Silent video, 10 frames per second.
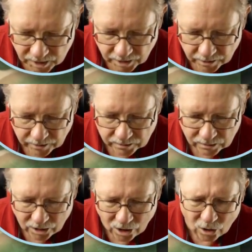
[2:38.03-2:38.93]
Oh
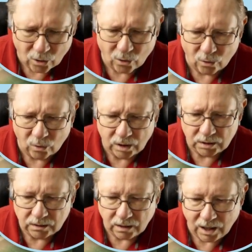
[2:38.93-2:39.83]
no!
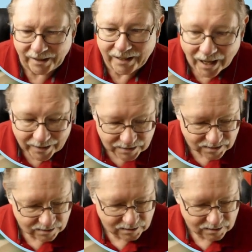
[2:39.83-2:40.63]
I got it!